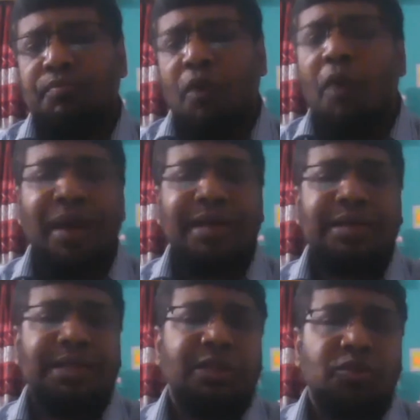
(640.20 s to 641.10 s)
opined
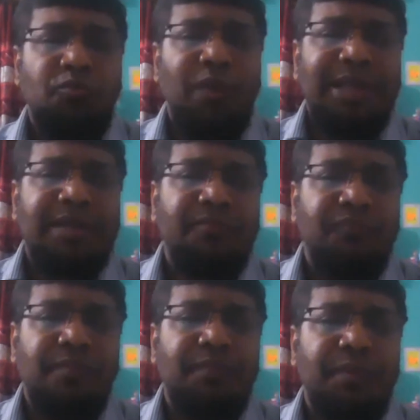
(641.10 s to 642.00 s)
in this way that
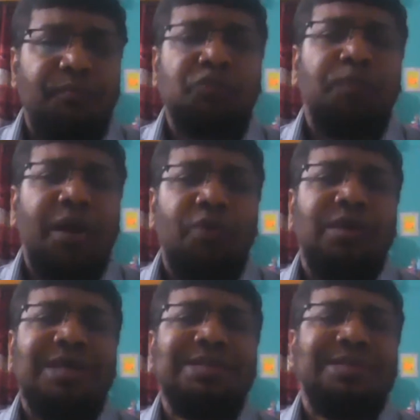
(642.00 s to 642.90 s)
Prospero
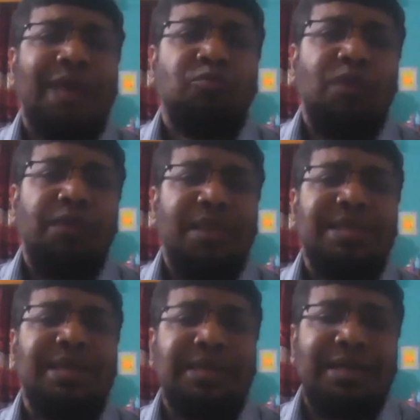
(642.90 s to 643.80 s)
is actually
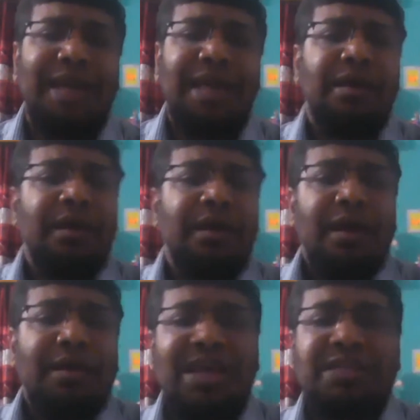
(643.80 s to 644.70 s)
presented like
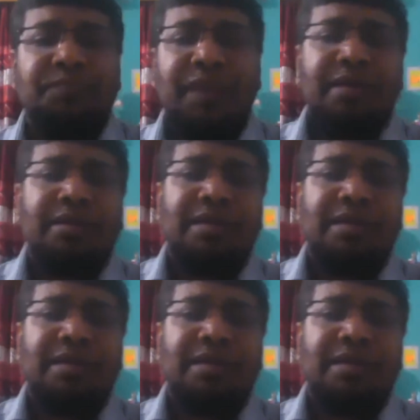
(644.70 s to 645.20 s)
Shakespeare.